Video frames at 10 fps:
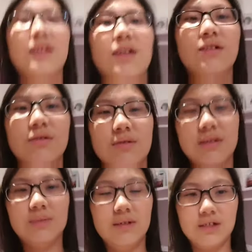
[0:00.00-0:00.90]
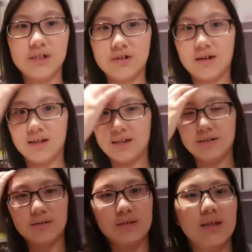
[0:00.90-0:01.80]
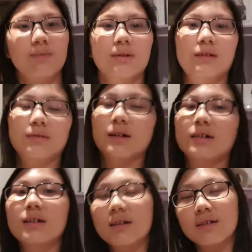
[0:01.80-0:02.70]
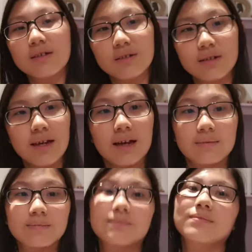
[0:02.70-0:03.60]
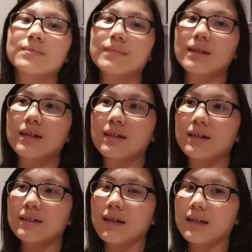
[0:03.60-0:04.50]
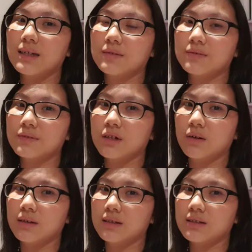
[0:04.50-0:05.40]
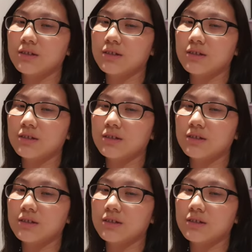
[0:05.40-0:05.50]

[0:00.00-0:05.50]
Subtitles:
the glue is pretty strong and it holds up pretty well. So yeah, kind of going